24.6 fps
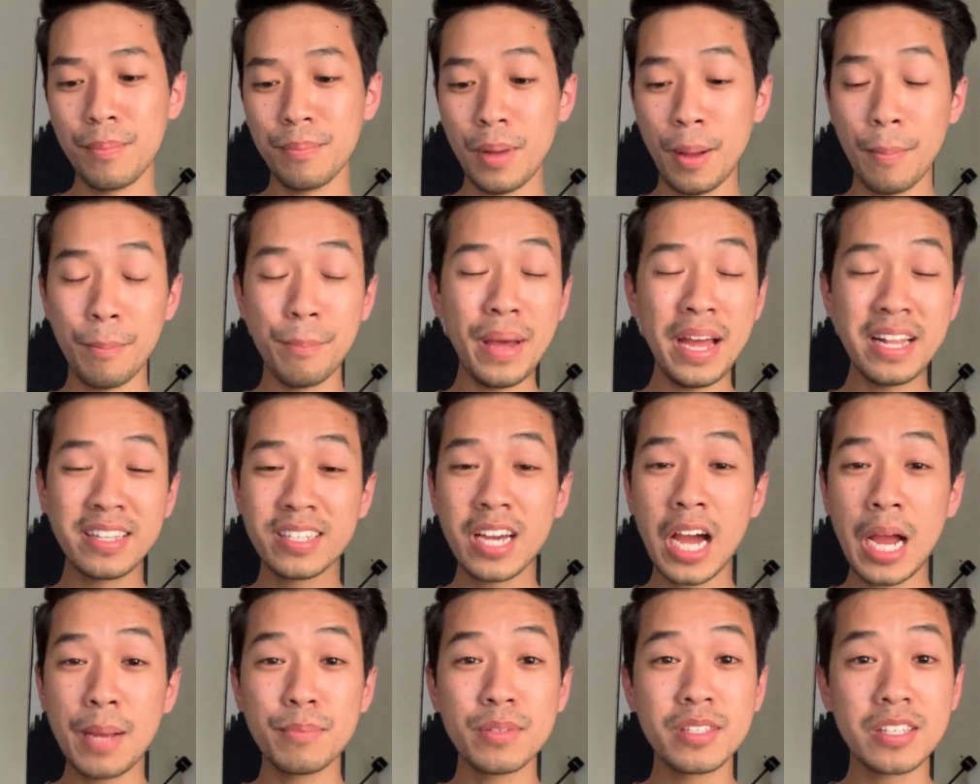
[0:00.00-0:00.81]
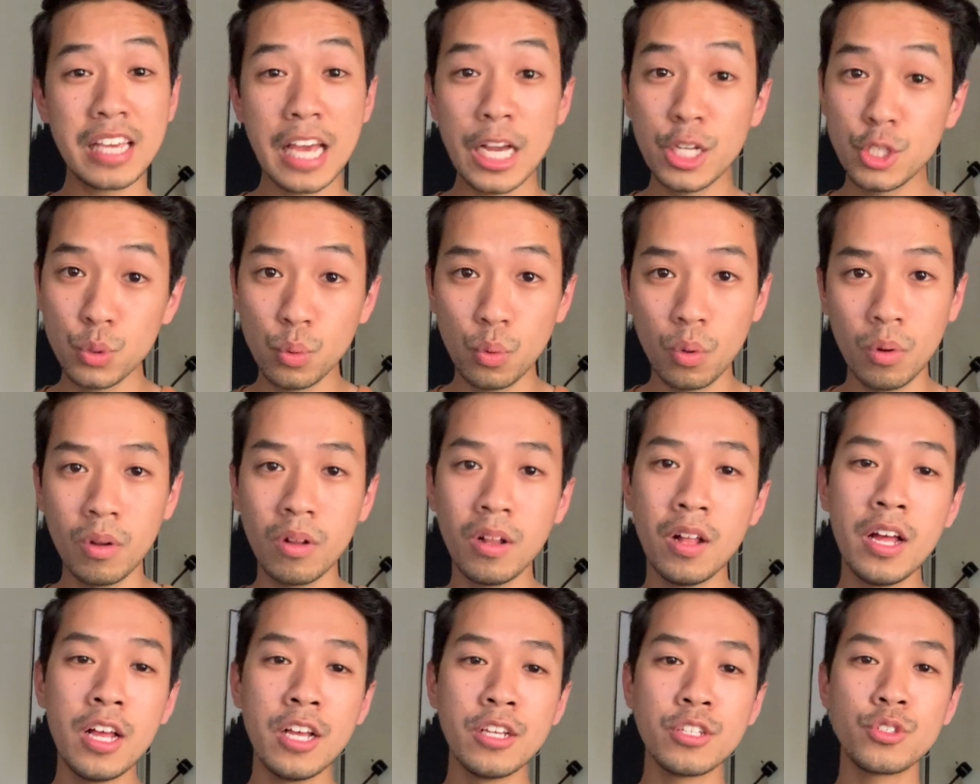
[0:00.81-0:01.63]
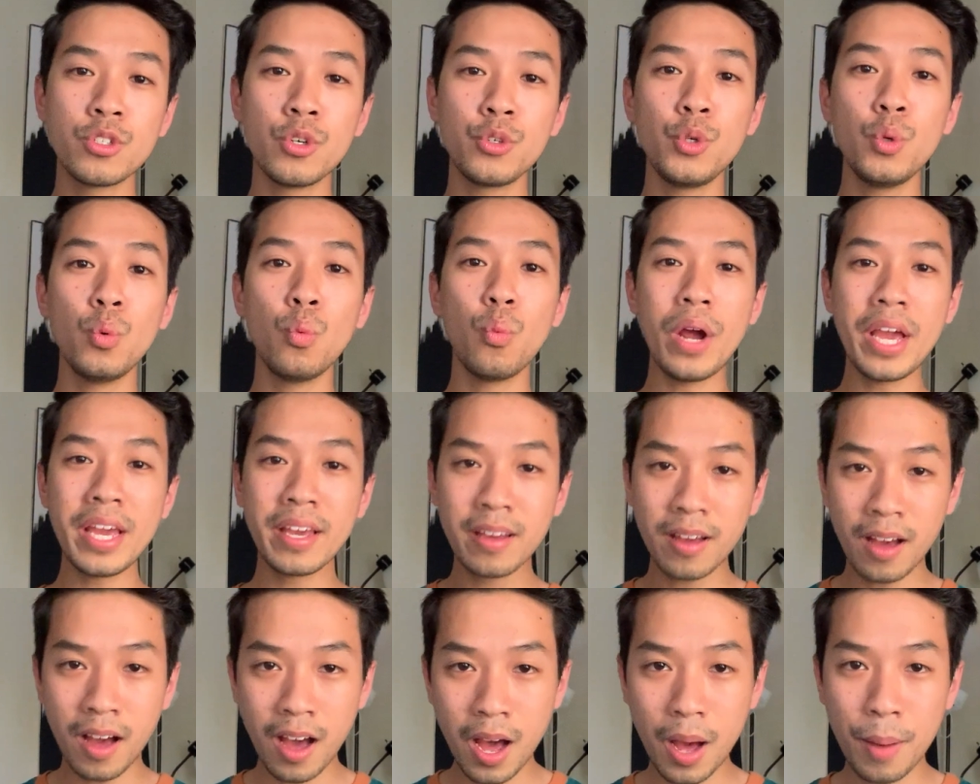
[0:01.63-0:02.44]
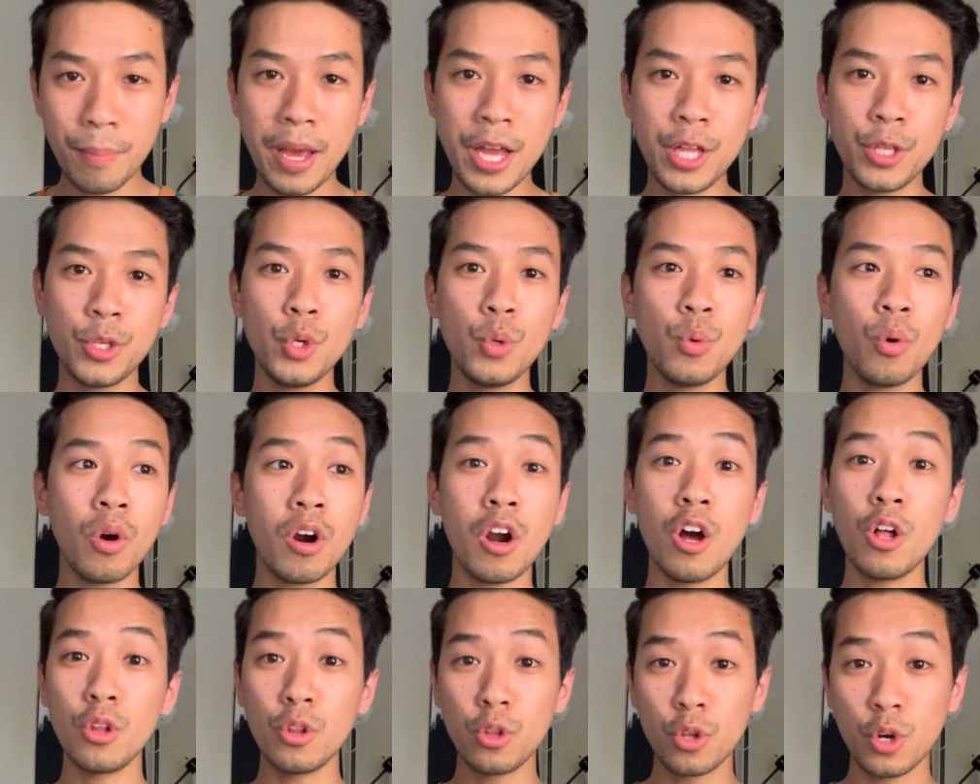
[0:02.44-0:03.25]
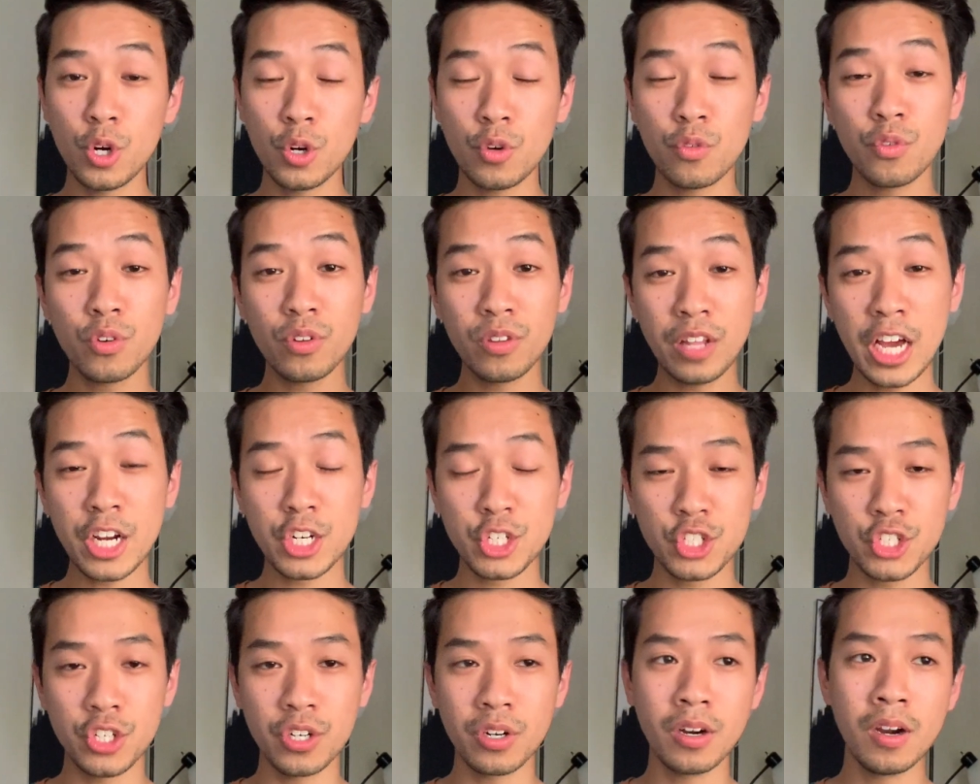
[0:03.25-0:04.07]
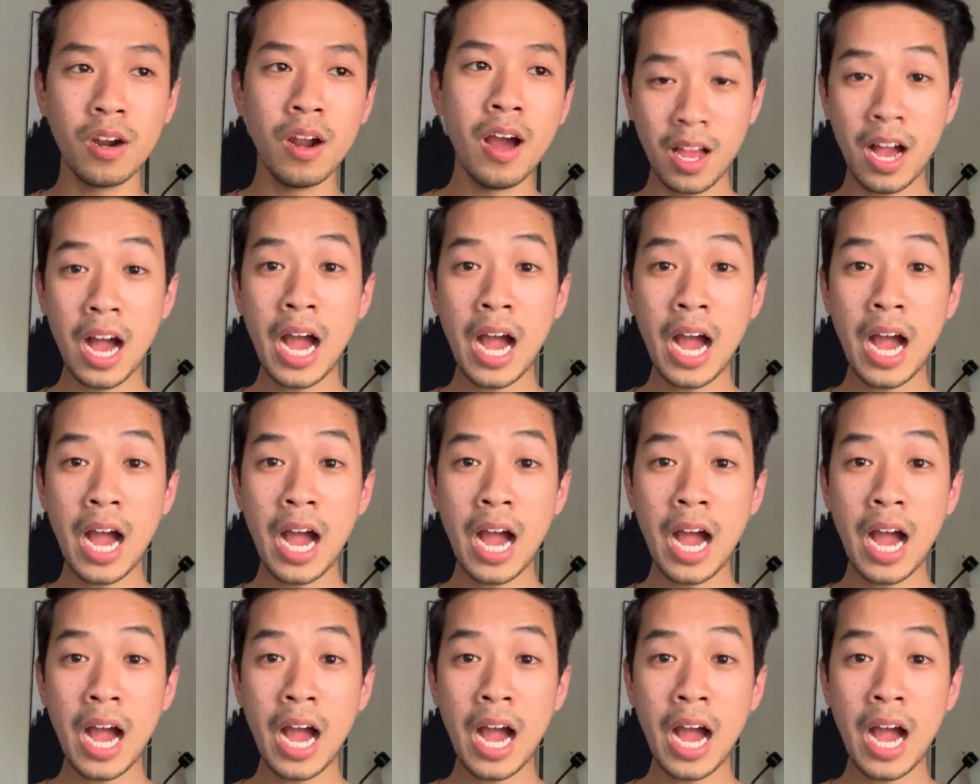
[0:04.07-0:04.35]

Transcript: bedtime schedule so you wake up and you are alert for lecture.